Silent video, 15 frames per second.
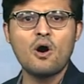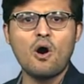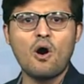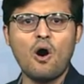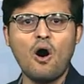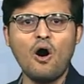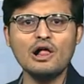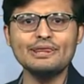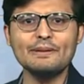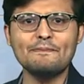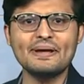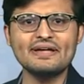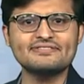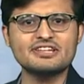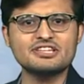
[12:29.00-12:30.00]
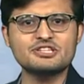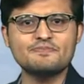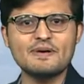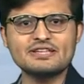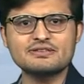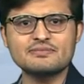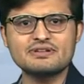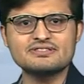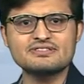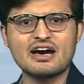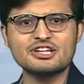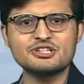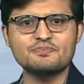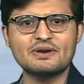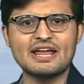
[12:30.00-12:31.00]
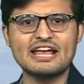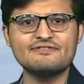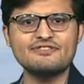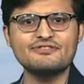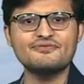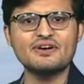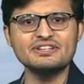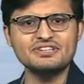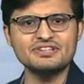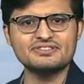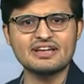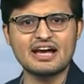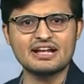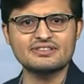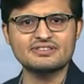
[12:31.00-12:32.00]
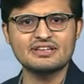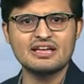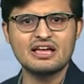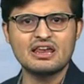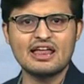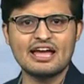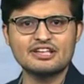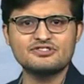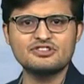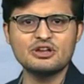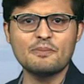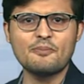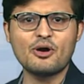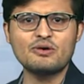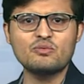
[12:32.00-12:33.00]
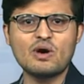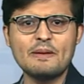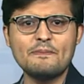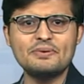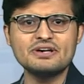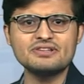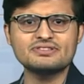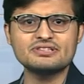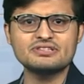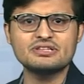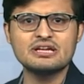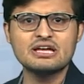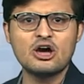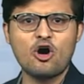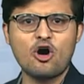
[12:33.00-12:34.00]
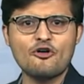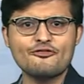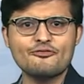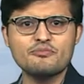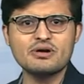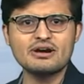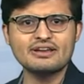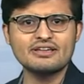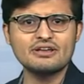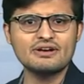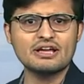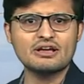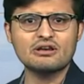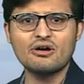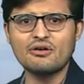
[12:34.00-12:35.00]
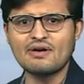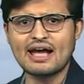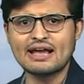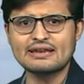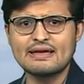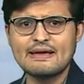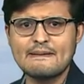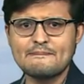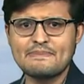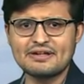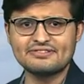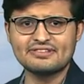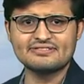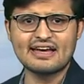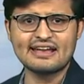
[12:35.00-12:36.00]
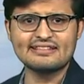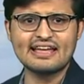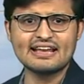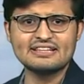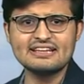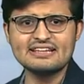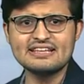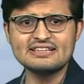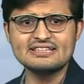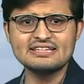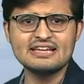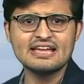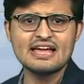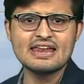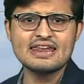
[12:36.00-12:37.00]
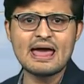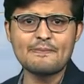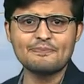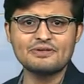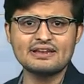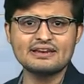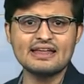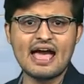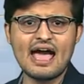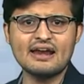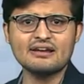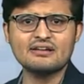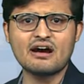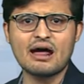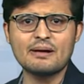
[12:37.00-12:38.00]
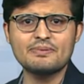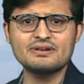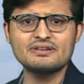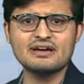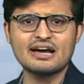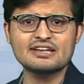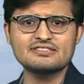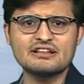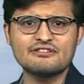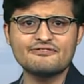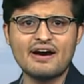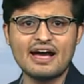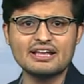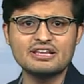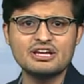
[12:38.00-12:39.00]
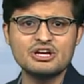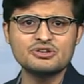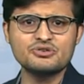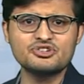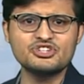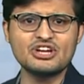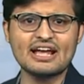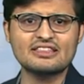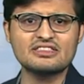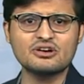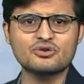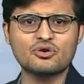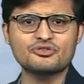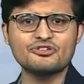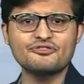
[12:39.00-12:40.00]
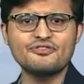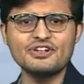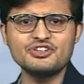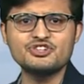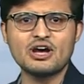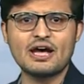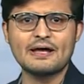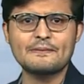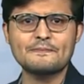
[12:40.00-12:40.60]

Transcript: All the pasted specimens are sprayed with fungicides like 0.1% of mercuric chloride, pesticides like DDT, naphthalene and carbon disulfide to check the growth of fungi.